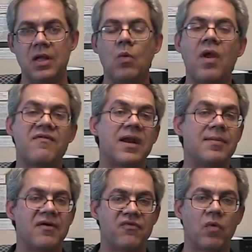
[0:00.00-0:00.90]
we've got
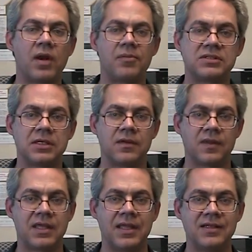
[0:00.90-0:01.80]
about 40% of the
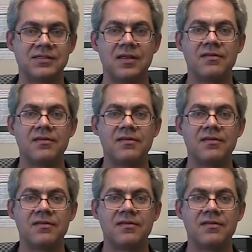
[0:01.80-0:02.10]
kids